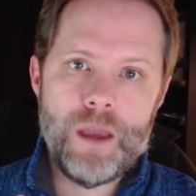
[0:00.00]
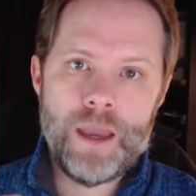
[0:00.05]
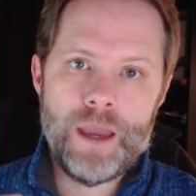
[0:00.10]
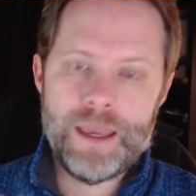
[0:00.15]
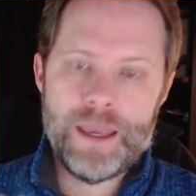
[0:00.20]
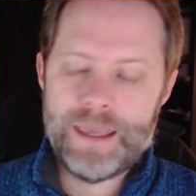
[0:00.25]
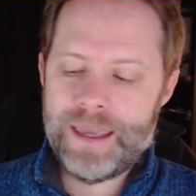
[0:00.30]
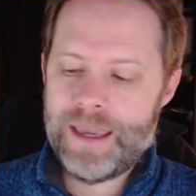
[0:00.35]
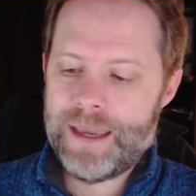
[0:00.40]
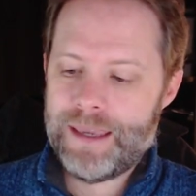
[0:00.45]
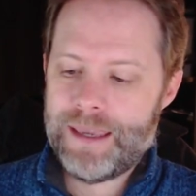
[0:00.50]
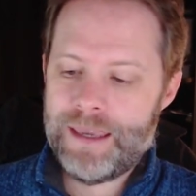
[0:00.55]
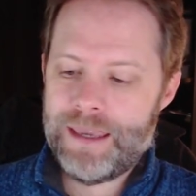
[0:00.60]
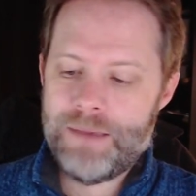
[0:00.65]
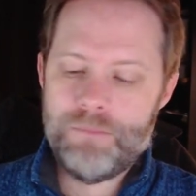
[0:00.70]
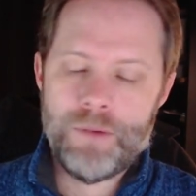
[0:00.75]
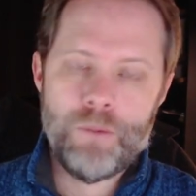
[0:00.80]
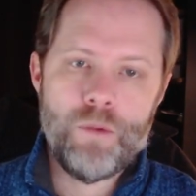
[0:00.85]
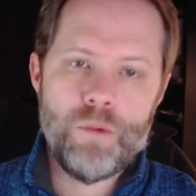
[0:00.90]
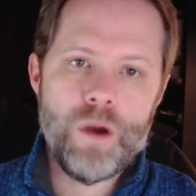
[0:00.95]
I can't
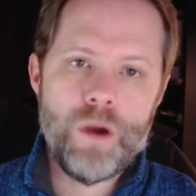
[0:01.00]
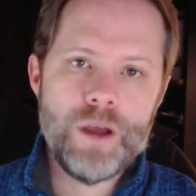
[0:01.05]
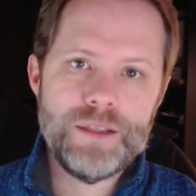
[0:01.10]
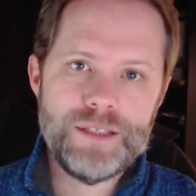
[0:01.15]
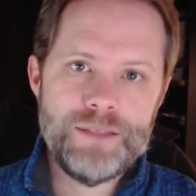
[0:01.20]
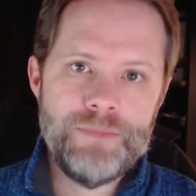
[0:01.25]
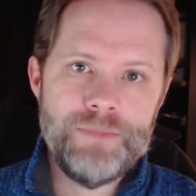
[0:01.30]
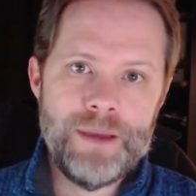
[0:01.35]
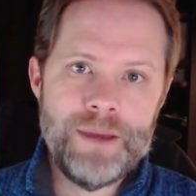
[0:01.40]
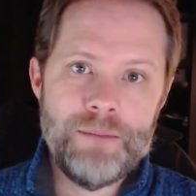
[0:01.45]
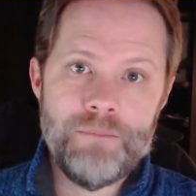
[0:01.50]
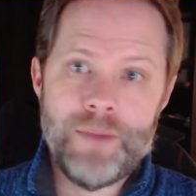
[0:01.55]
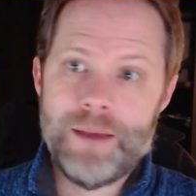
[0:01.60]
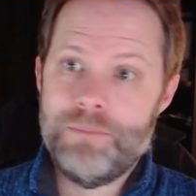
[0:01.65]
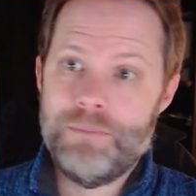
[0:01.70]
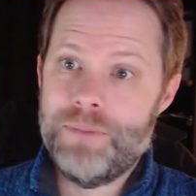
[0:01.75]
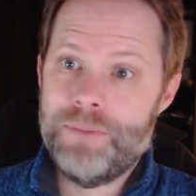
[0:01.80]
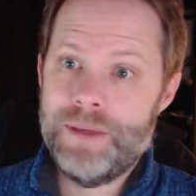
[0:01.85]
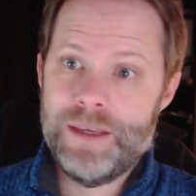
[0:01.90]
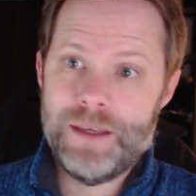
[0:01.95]
get my wants met
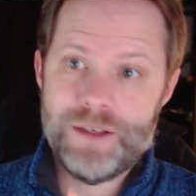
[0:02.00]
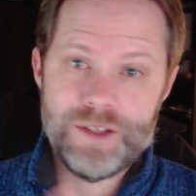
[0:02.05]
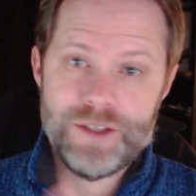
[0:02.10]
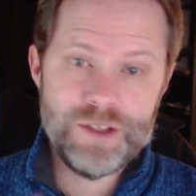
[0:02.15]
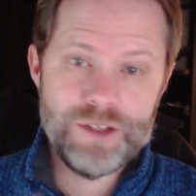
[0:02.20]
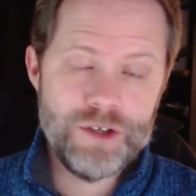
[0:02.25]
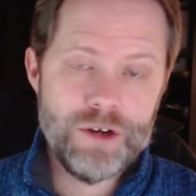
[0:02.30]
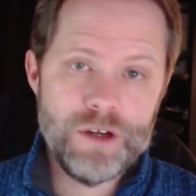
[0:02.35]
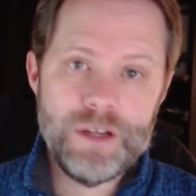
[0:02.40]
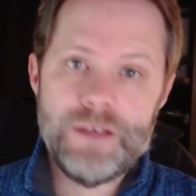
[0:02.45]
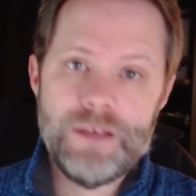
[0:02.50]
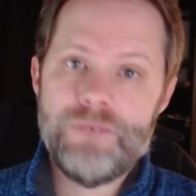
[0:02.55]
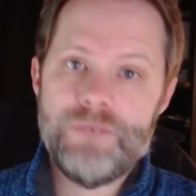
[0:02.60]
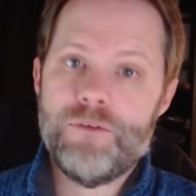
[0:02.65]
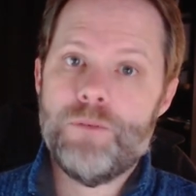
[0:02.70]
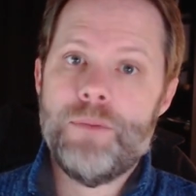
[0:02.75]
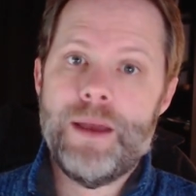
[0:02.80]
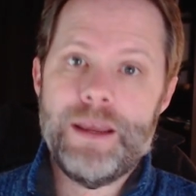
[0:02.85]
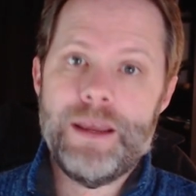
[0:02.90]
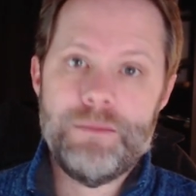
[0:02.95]
by being assertive
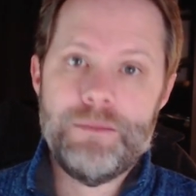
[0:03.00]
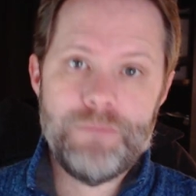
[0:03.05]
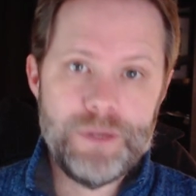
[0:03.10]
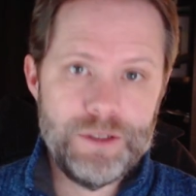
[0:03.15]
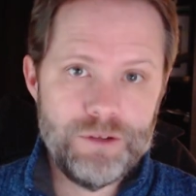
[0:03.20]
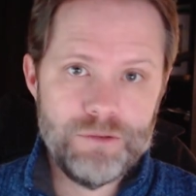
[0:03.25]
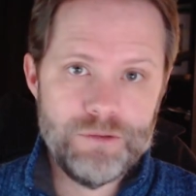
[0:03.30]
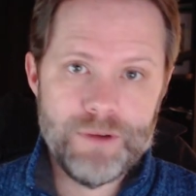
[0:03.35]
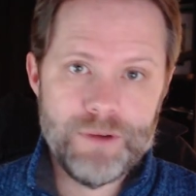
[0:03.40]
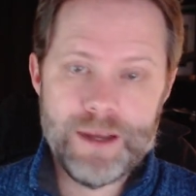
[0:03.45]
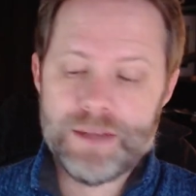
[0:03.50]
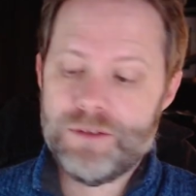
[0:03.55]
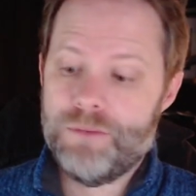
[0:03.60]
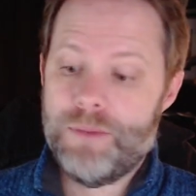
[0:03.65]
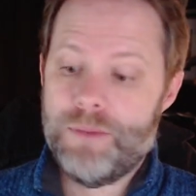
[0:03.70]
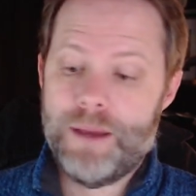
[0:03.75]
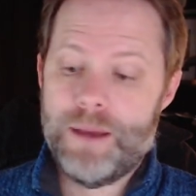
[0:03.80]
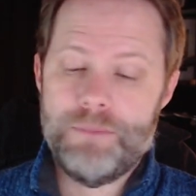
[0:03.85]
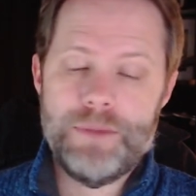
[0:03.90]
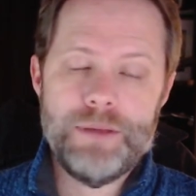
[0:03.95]
or by being direct or
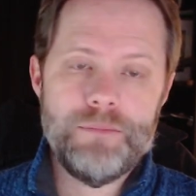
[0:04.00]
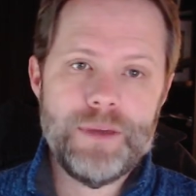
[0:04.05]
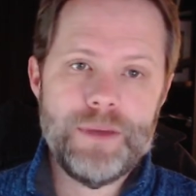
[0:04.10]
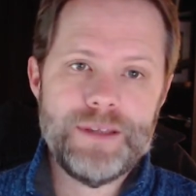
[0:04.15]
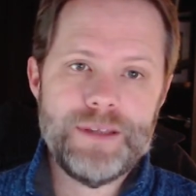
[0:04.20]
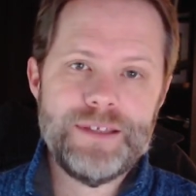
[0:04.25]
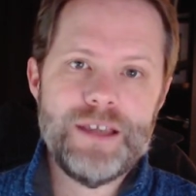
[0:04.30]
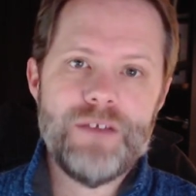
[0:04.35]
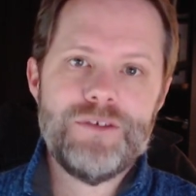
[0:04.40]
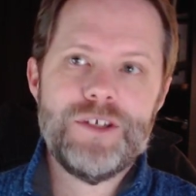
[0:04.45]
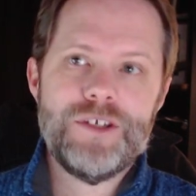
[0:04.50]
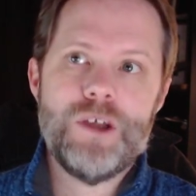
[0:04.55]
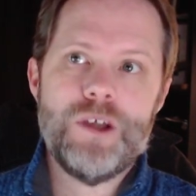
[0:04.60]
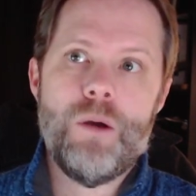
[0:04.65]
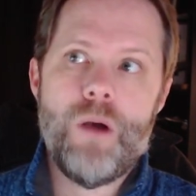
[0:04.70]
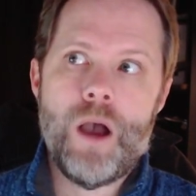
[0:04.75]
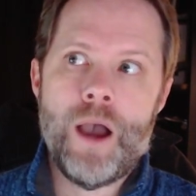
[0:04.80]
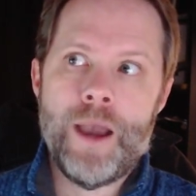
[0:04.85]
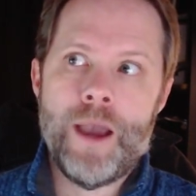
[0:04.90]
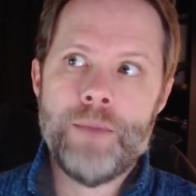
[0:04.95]
by being myself.
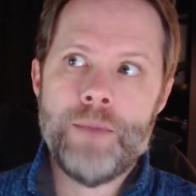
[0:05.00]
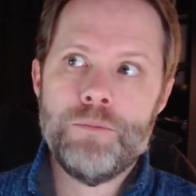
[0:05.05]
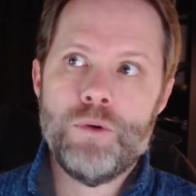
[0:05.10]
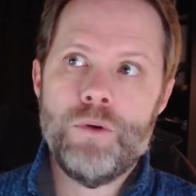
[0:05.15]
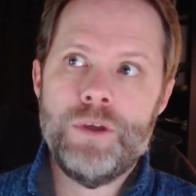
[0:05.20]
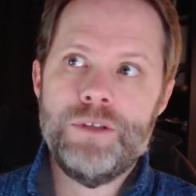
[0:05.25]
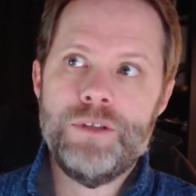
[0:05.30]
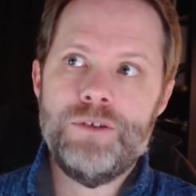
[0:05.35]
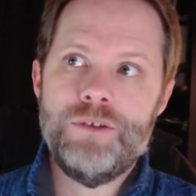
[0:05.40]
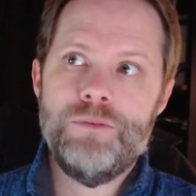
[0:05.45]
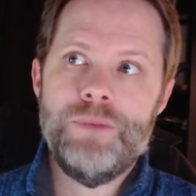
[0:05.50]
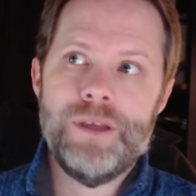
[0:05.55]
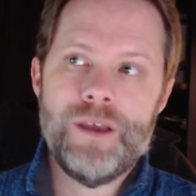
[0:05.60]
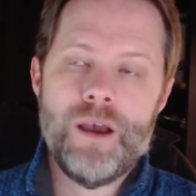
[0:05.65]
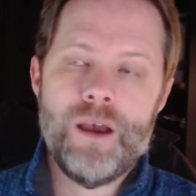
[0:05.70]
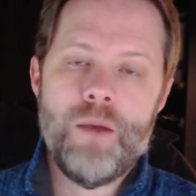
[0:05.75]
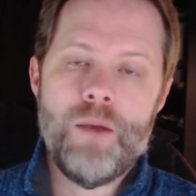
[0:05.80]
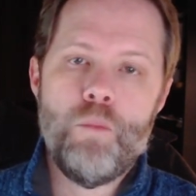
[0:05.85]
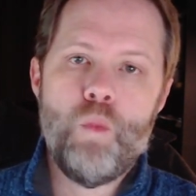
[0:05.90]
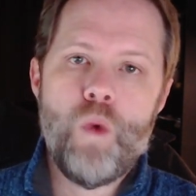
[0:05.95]
So I'm going to
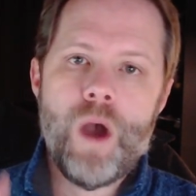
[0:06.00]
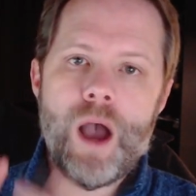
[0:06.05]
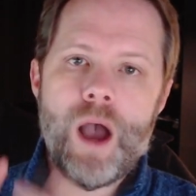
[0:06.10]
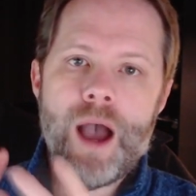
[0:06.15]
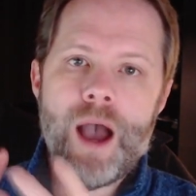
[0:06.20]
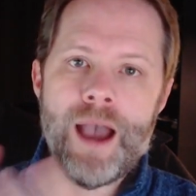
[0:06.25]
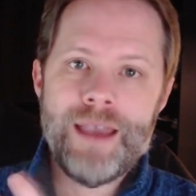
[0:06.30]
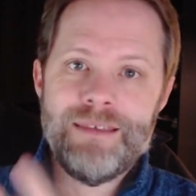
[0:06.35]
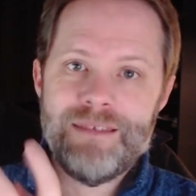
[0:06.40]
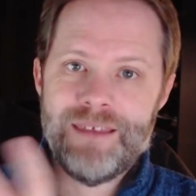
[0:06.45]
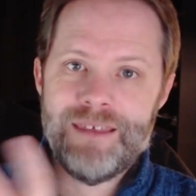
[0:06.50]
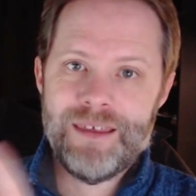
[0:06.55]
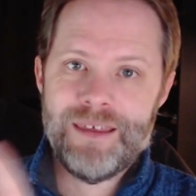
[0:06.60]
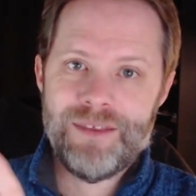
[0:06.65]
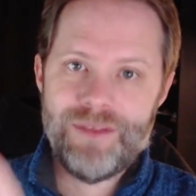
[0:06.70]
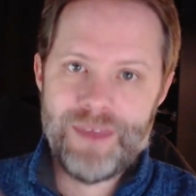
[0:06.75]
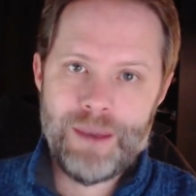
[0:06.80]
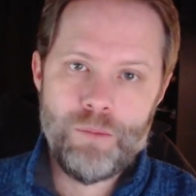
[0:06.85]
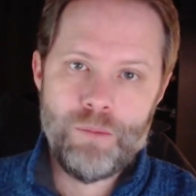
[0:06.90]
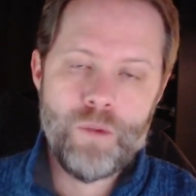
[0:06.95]
become what I
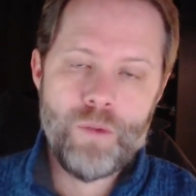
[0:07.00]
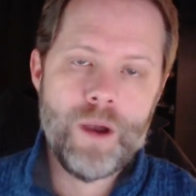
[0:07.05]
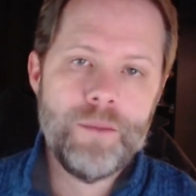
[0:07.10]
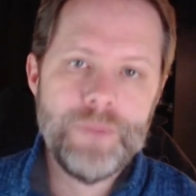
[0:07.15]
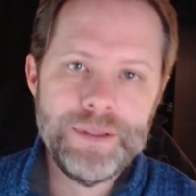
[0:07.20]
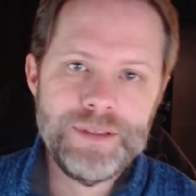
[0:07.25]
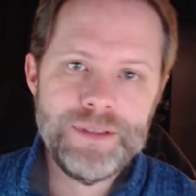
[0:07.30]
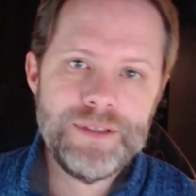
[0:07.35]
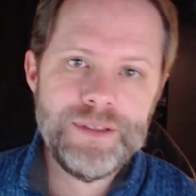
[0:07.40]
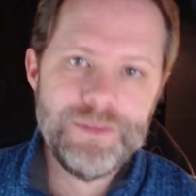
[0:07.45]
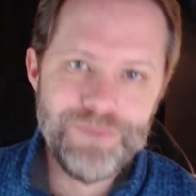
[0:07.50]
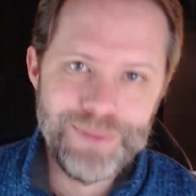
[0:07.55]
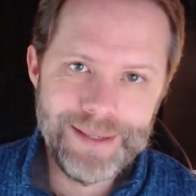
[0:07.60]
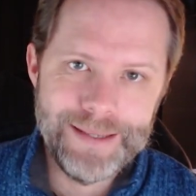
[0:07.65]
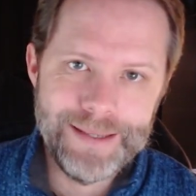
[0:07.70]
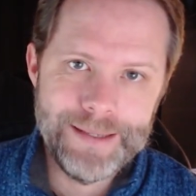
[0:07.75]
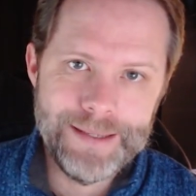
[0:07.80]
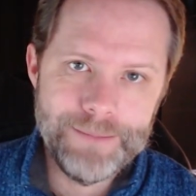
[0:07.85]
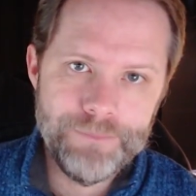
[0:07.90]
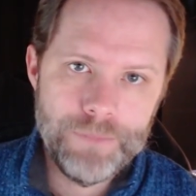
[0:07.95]
think they want me to be.